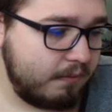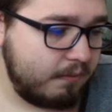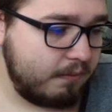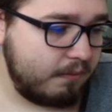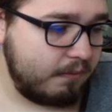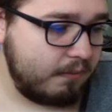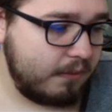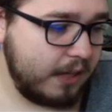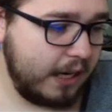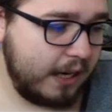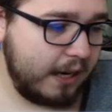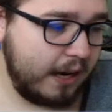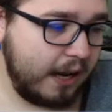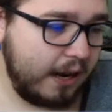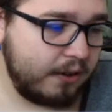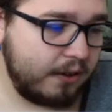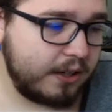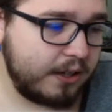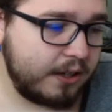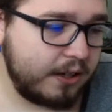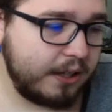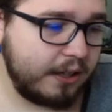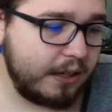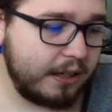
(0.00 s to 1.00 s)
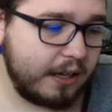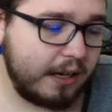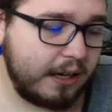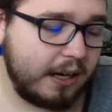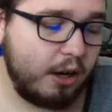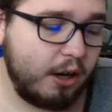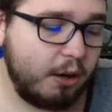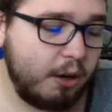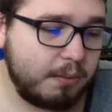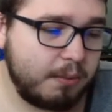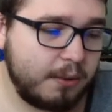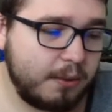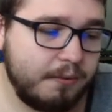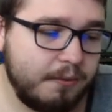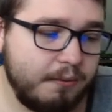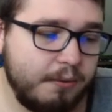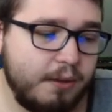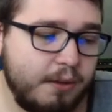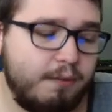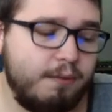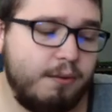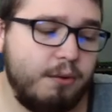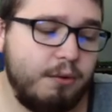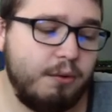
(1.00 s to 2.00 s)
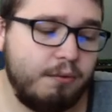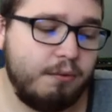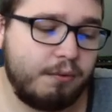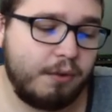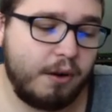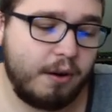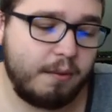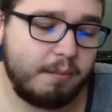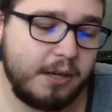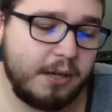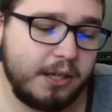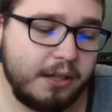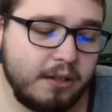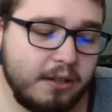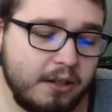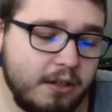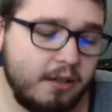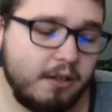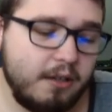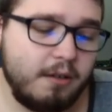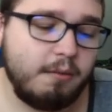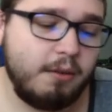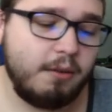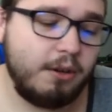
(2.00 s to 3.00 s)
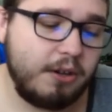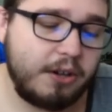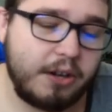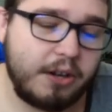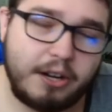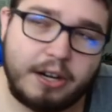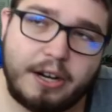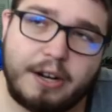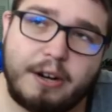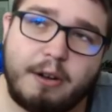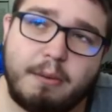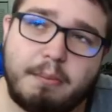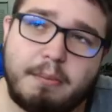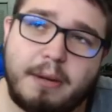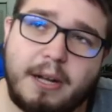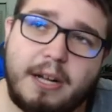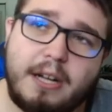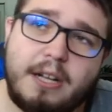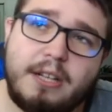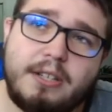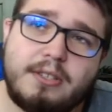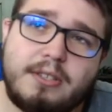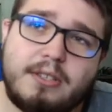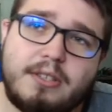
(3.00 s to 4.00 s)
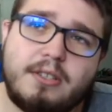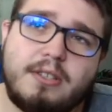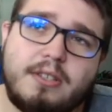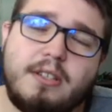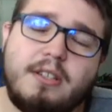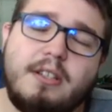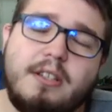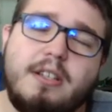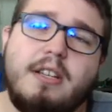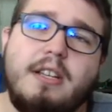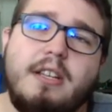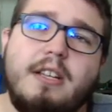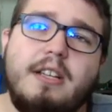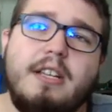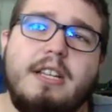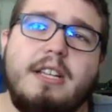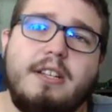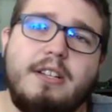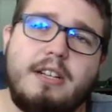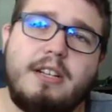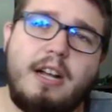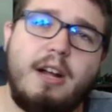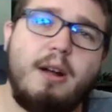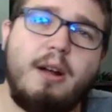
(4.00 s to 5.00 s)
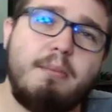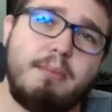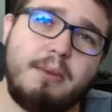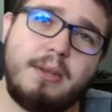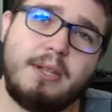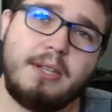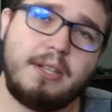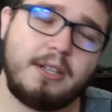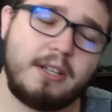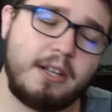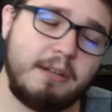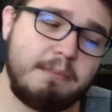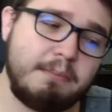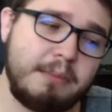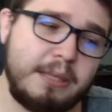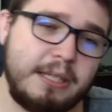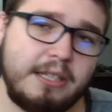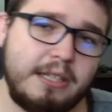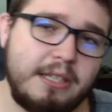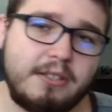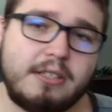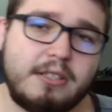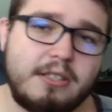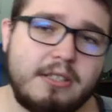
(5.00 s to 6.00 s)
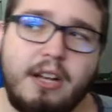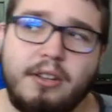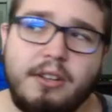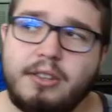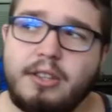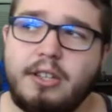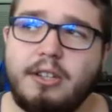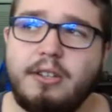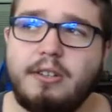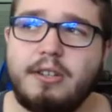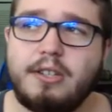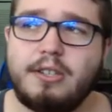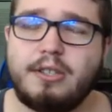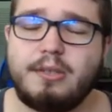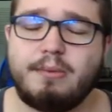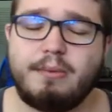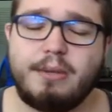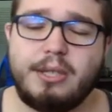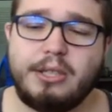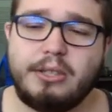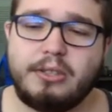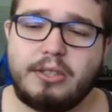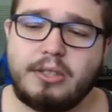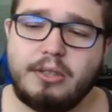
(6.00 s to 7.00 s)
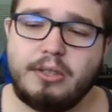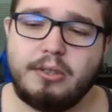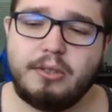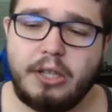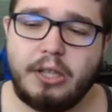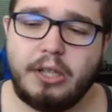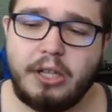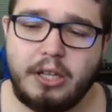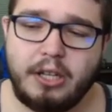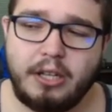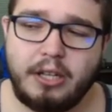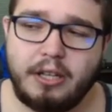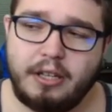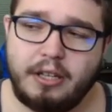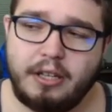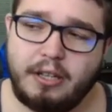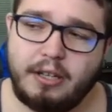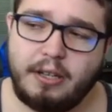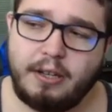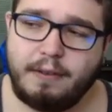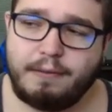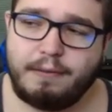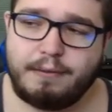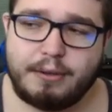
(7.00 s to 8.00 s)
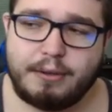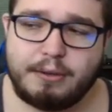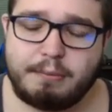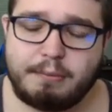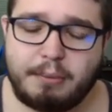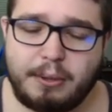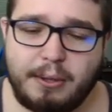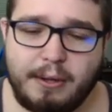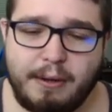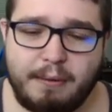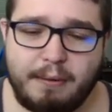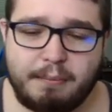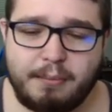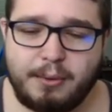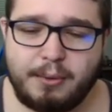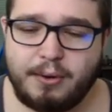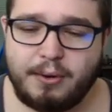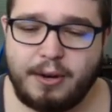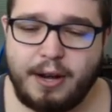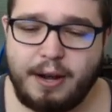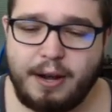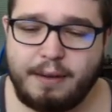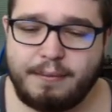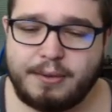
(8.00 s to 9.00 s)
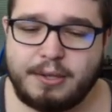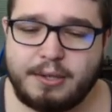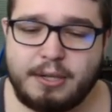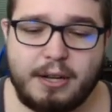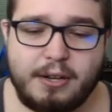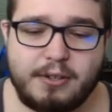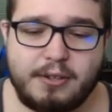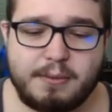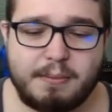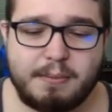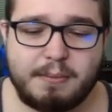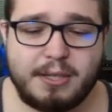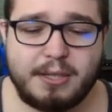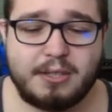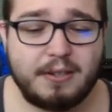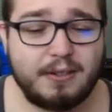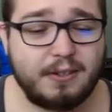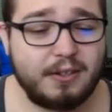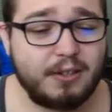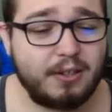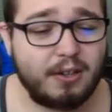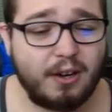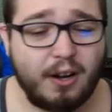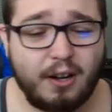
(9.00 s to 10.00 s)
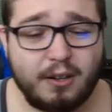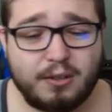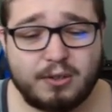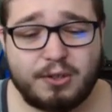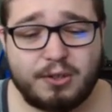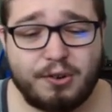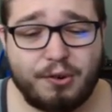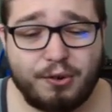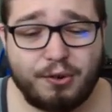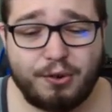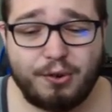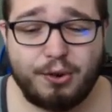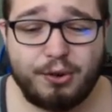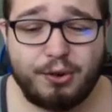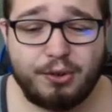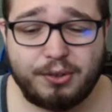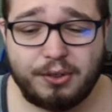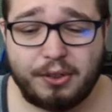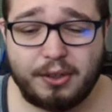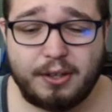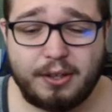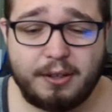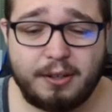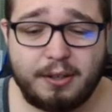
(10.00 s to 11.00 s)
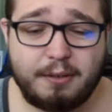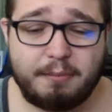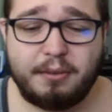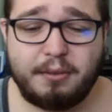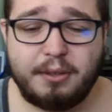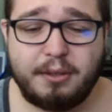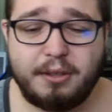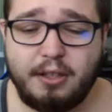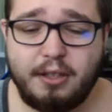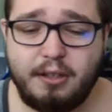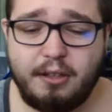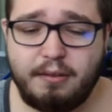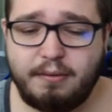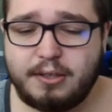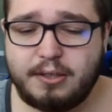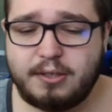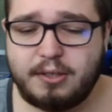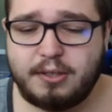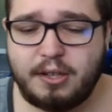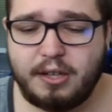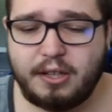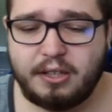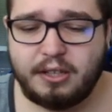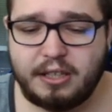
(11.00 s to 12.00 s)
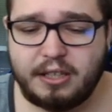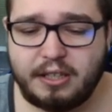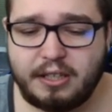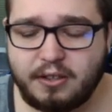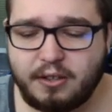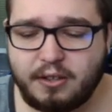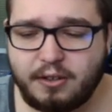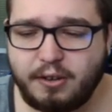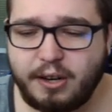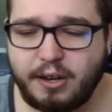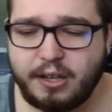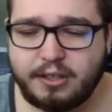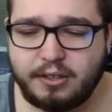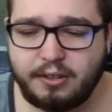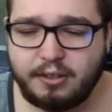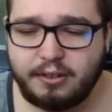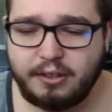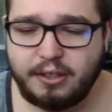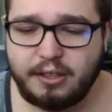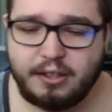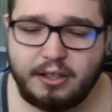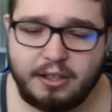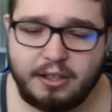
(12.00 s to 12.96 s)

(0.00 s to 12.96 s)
Now, how can it help with phone farming? Well, it can help us. It could help the companies out there as well too. If we're playing more advertisements, it could also hurt them if it's done incorrectly.